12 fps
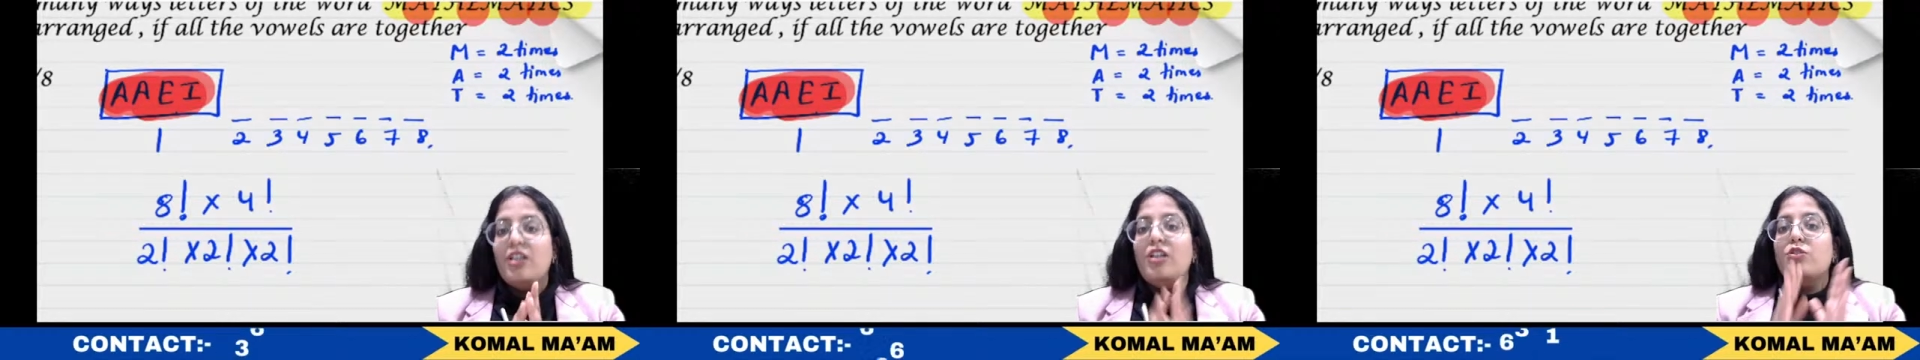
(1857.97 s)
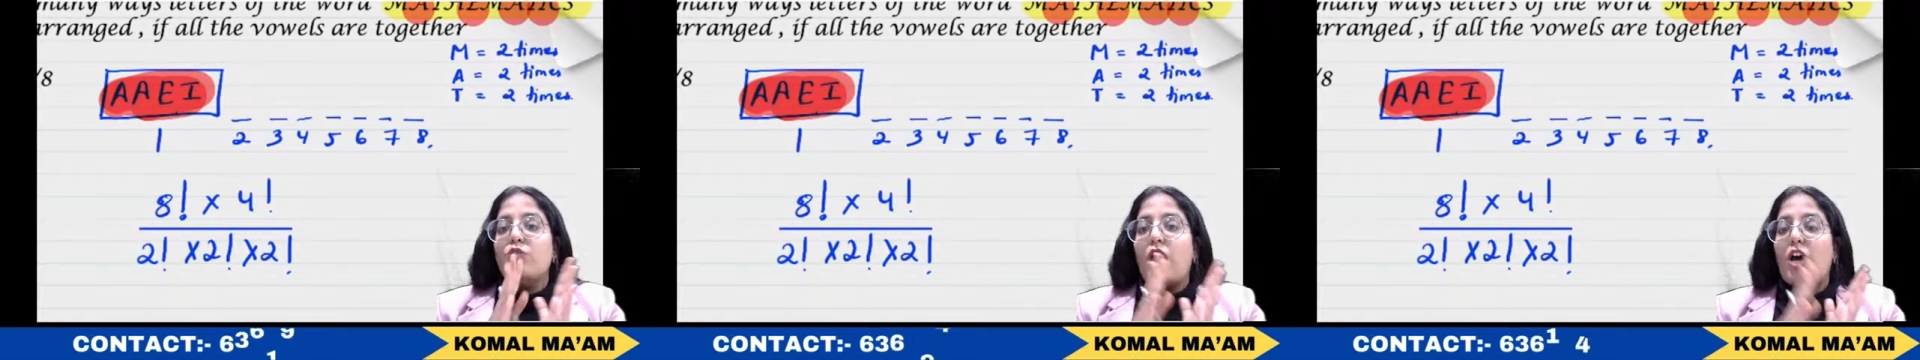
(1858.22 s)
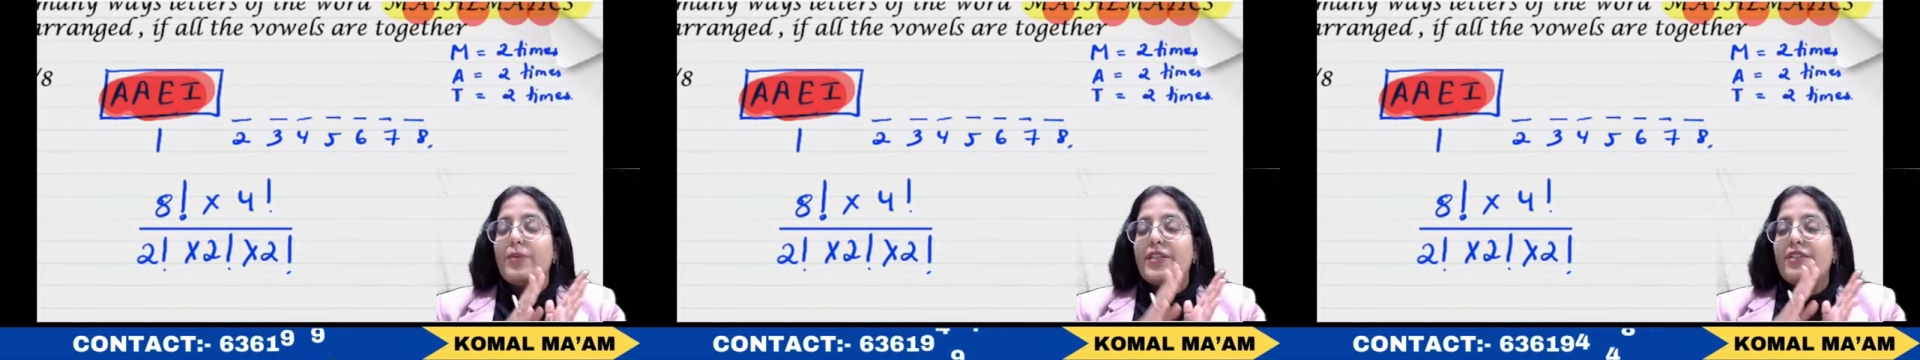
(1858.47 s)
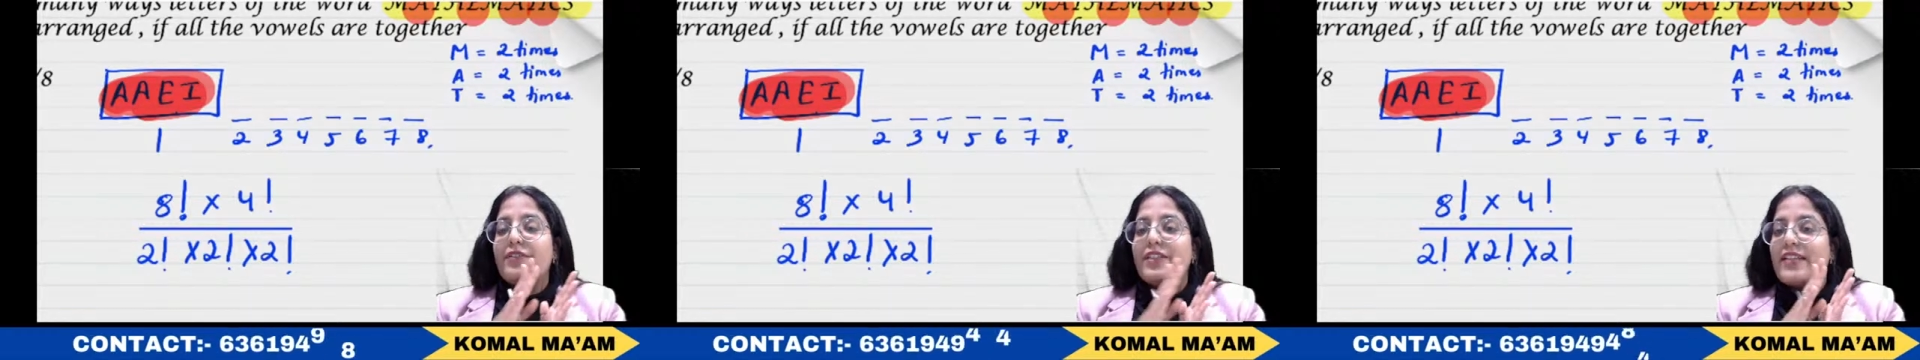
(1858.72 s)
So how
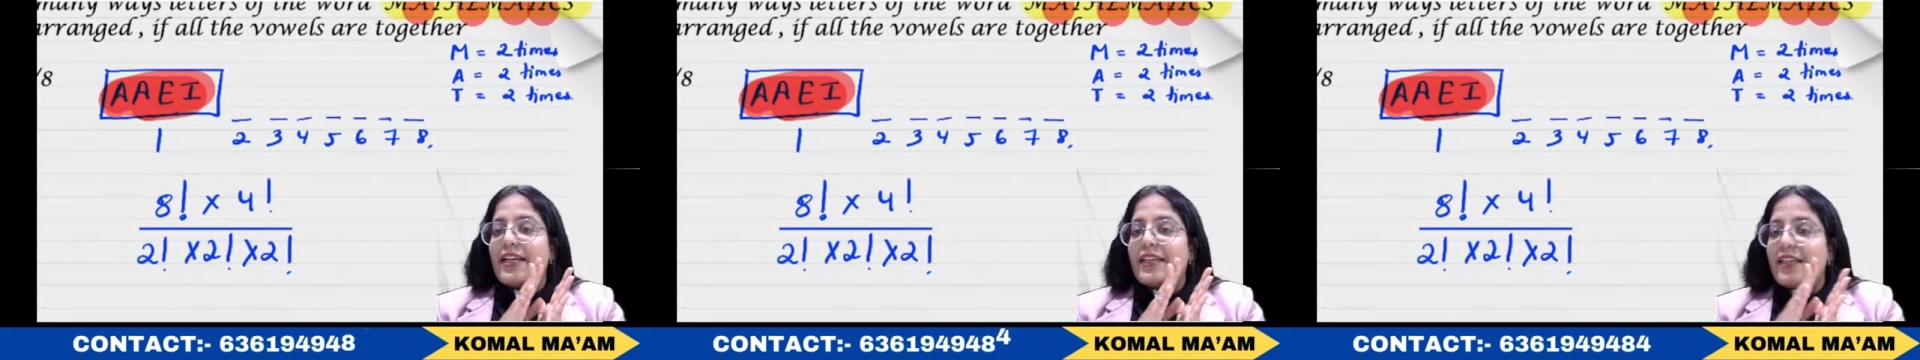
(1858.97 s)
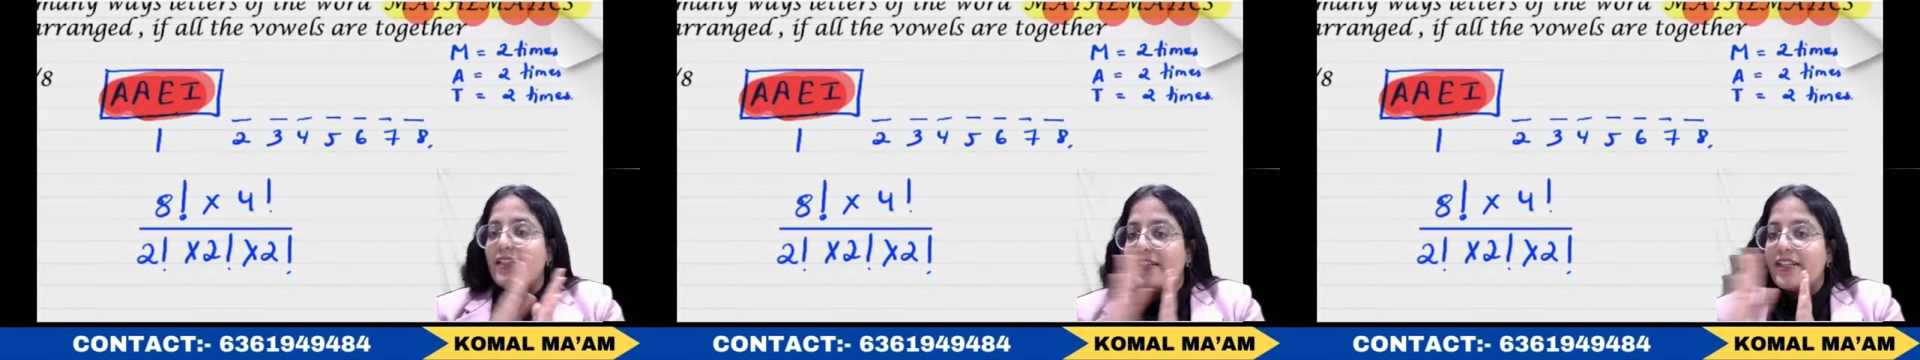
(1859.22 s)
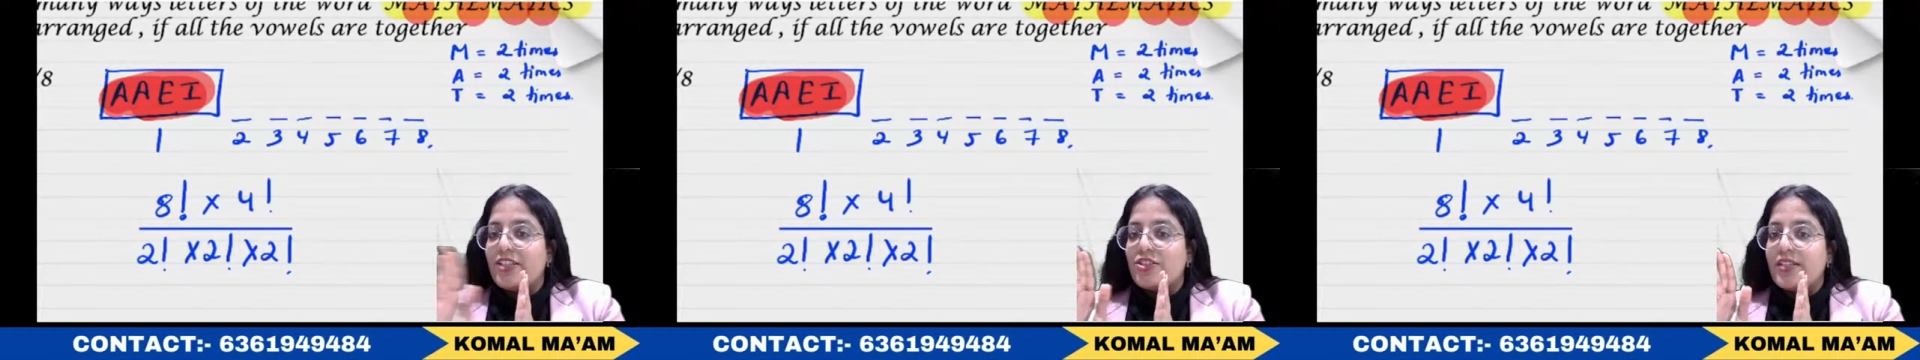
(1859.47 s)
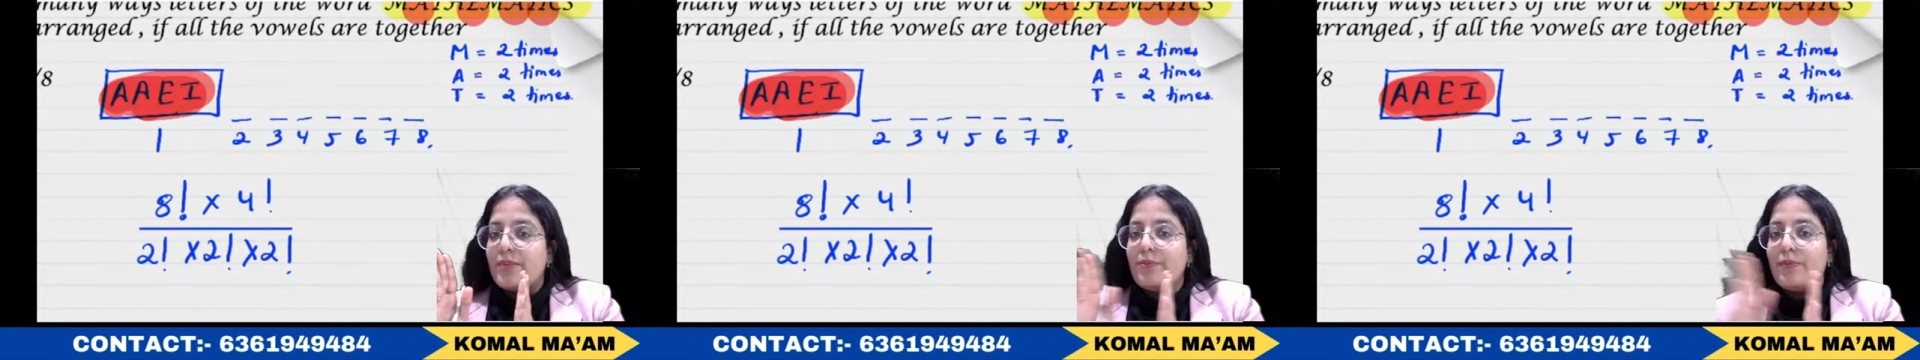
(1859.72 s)
many ways I can arrange
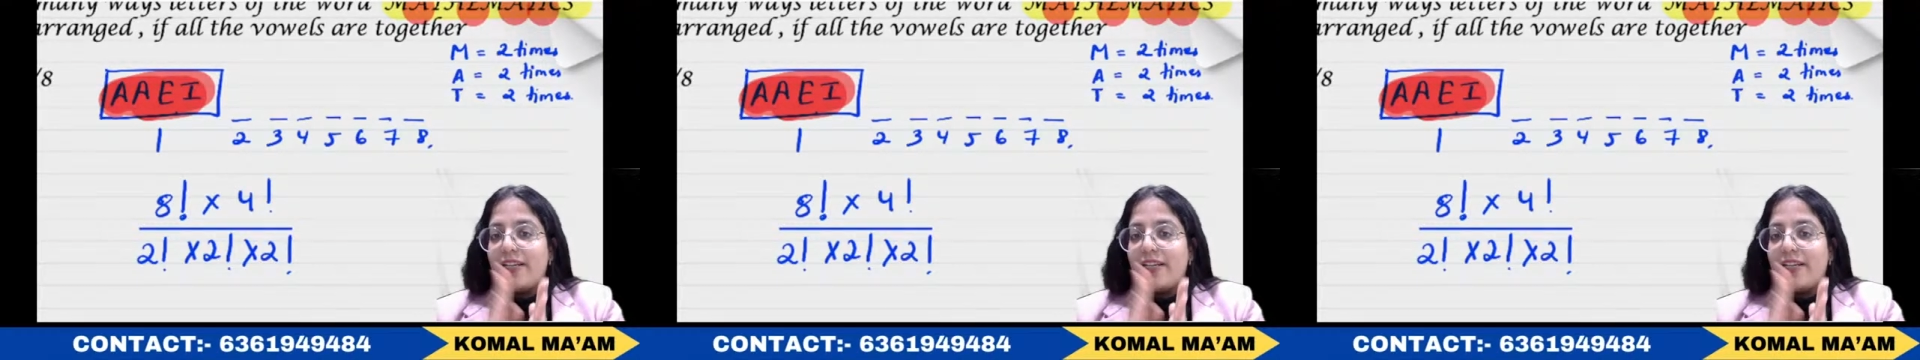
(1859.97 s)
them?